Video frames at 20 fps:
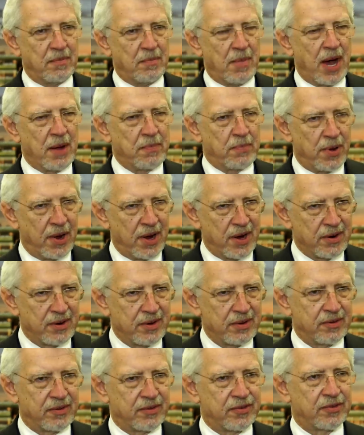My
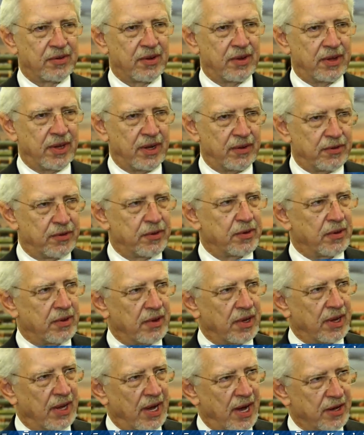parents lived through
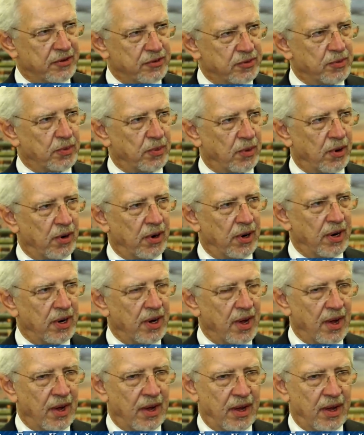the last war.